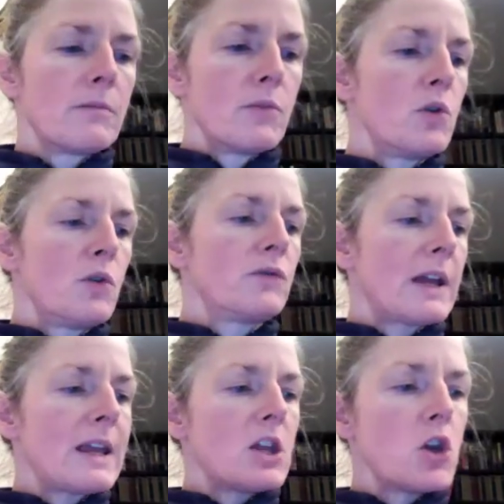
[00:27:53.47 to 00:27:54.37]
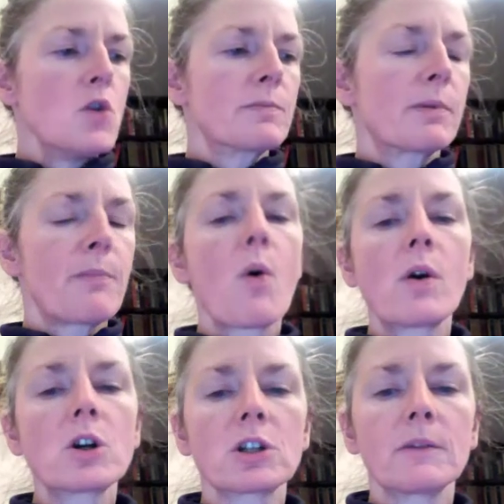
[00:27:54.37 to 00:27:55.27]
moved a huge
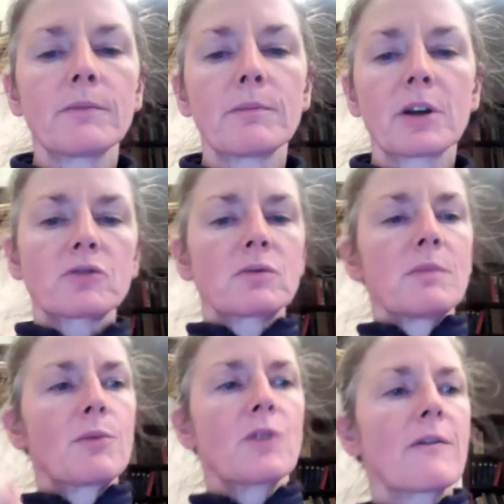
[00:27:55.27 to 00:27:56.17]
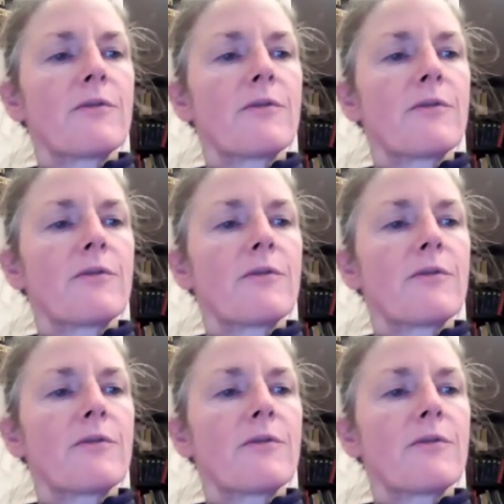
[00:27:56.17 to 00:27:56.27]
proportion, because remember you